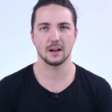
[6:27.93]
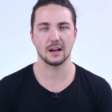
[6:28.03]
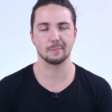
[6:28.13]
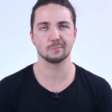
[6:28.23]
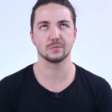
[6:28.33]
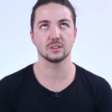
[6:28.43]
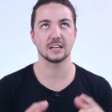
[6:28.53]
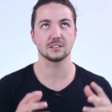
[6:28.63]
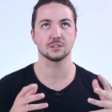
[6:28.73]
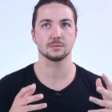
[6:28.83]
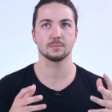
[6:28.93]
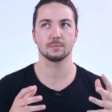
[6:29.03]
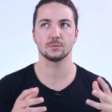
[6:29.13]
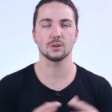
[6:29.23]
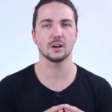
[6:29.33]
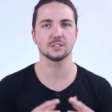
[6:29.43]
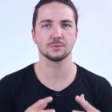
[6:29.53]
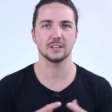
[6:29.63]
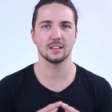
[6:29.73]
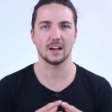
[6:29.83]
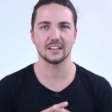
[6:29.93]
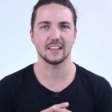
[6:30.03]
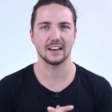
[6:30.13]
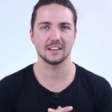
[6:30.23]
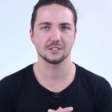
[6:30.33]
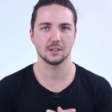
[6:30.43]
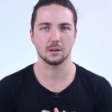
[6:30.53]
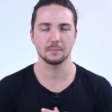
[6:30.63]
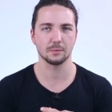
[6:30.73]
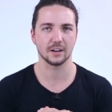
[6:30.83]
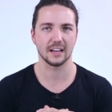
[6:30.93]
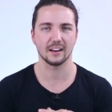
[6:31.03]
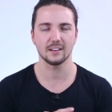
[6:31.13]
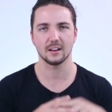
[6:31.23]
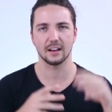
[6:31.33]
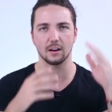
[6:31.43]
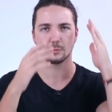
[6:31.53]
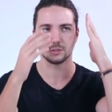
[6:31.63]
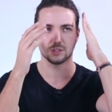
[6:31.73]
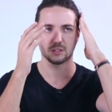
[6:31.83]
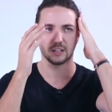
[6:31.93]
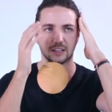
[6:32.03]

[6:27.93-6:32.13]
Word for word: Um, that's you guys really liked that hairstyle on me when I had it, and I would just